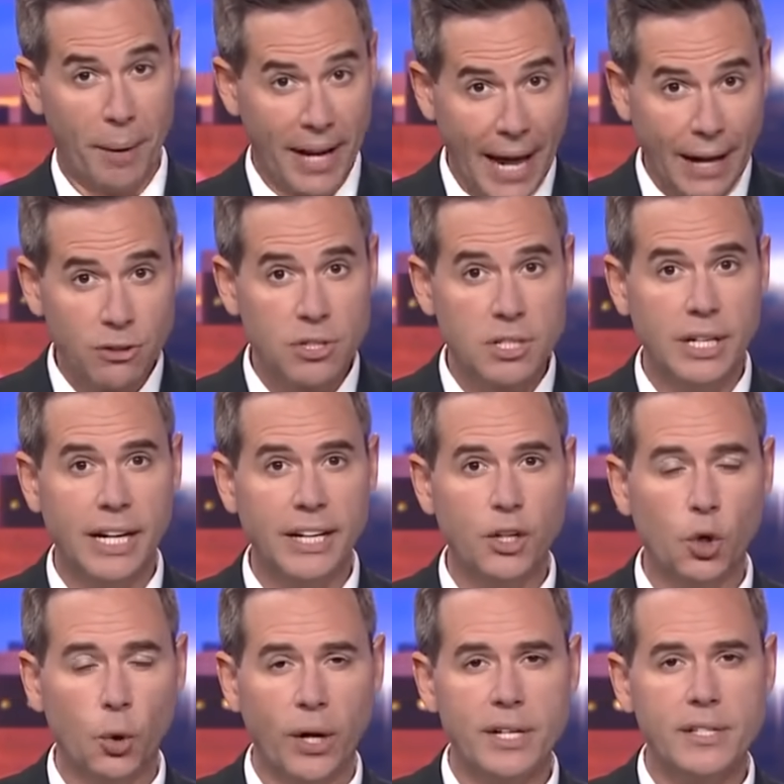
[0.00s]
announced an
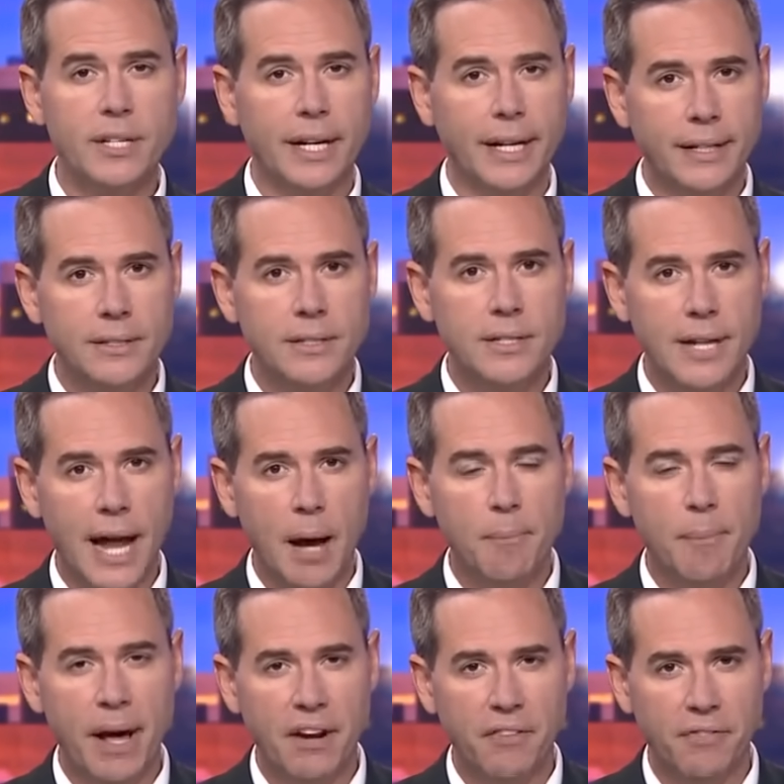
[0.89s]
increase in
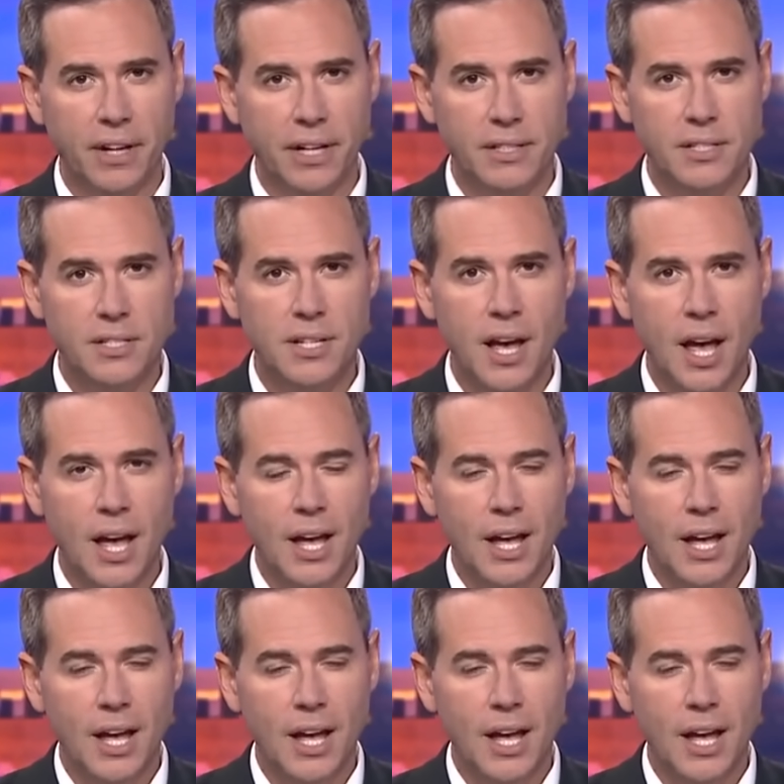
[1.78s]
SNAP benefits.